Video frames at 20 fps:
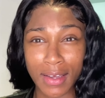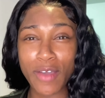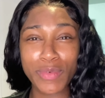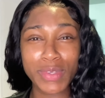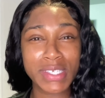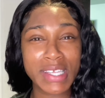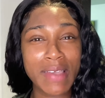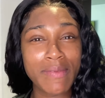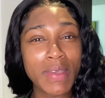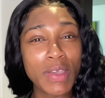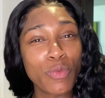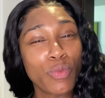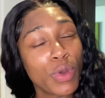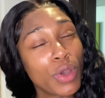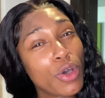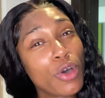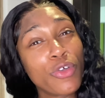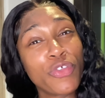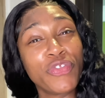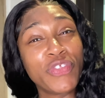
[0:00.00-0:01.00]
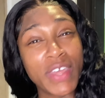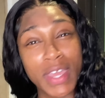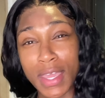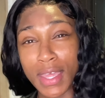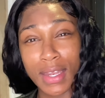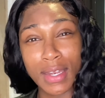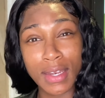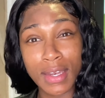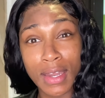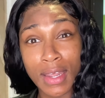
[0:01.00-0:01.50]
It was giving real
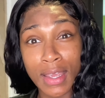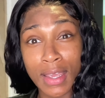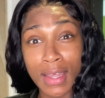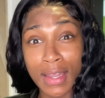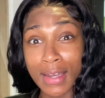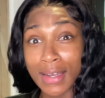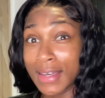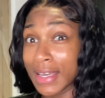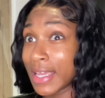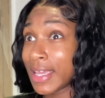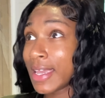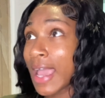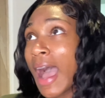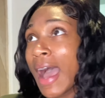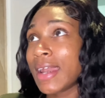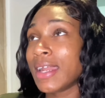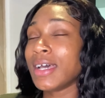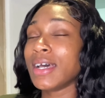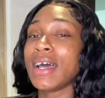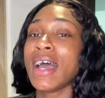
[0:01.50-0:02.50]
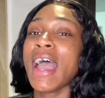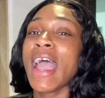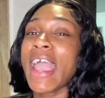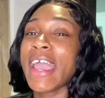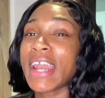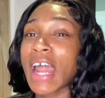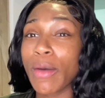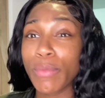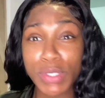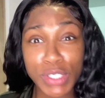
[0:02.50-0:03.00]
thin Niana,
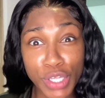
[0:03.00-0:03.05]
and I was